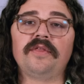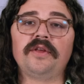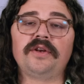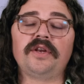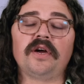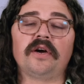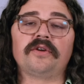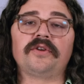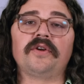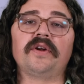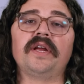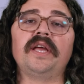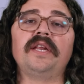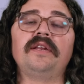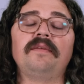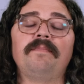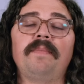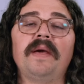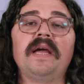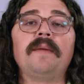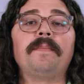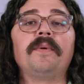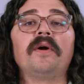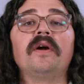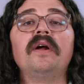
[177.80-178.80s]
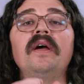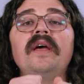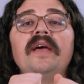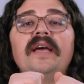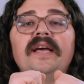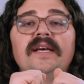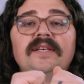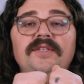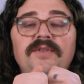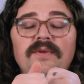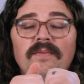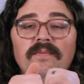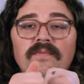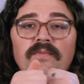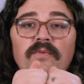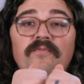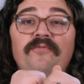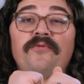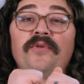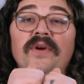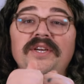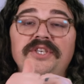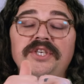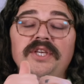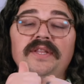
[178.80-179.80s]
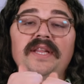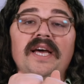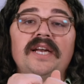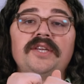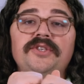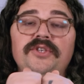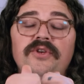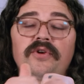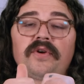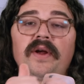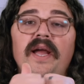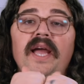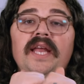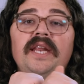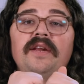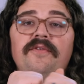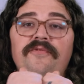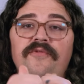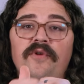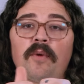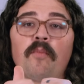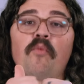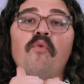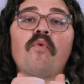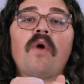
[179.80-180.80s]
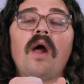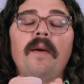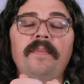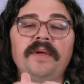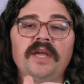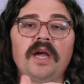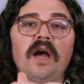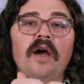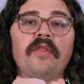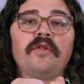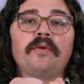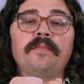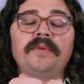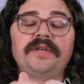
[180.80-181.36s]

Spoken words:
the Dr. Hinden paper, is friction that is created from rubbing other